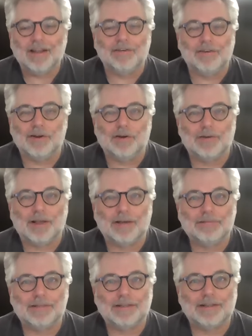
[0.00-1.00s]
You don't have
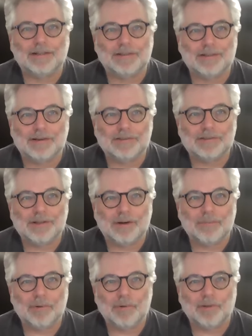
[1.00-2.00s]
to,
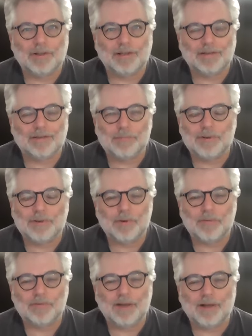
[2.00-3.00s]
start pulling the most
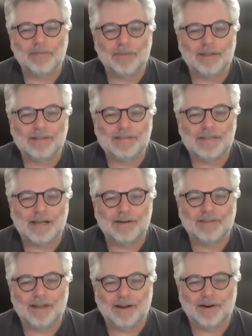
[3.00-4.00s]
profound things out of
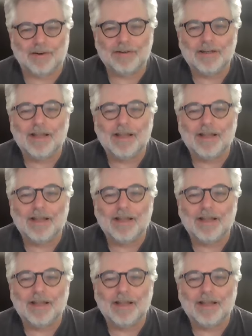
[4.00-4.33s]
the air.